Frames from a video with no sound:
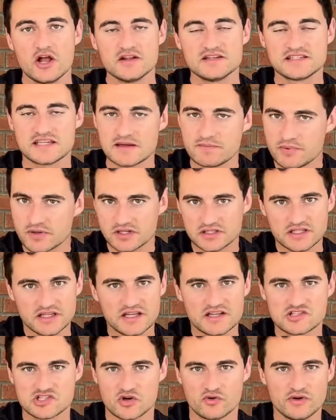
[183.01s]
Typically,
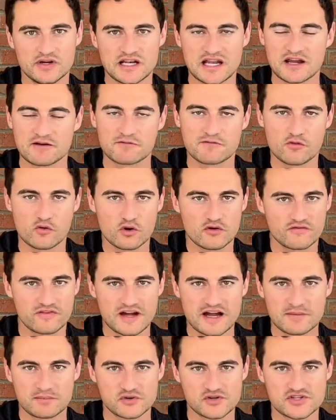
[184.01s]
it's only like 4 or
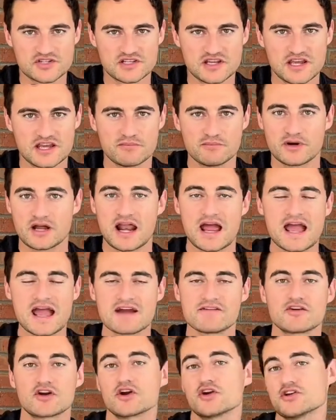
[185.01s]
5%, but I
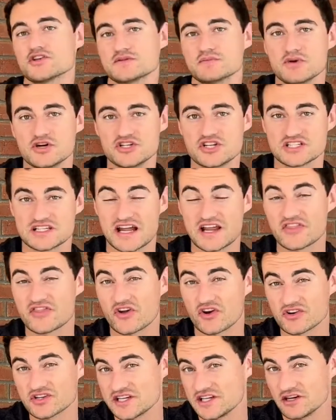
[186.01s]
have heard as much as like
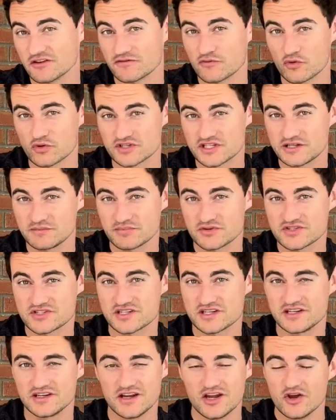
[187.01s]
13 or
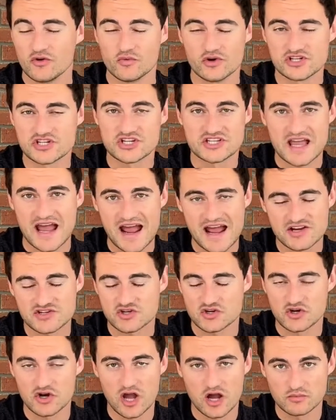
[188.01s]
14%, which is
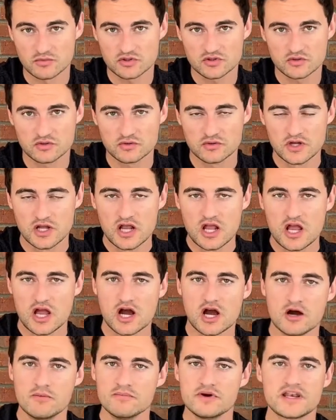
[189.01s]
astronomical.
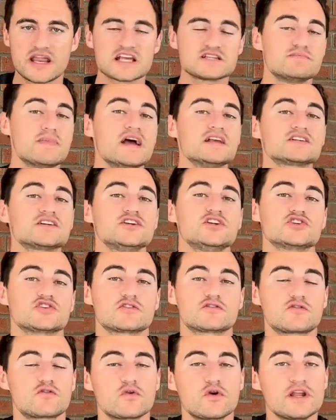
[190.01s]
But that's basically
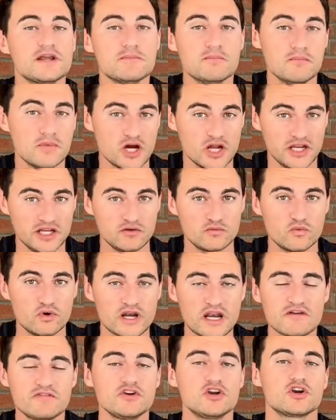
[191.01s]
just free money.
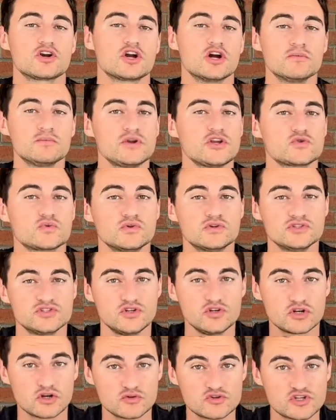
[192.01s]
Whatever your company is willing
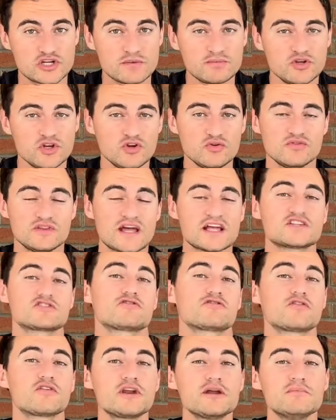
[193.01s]
to contribute, that's
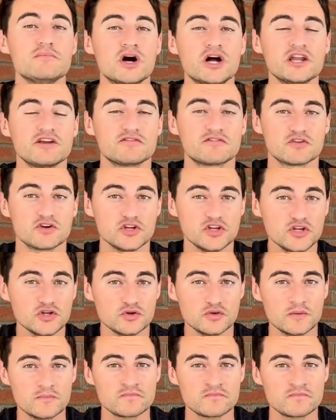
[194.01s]
free money for you.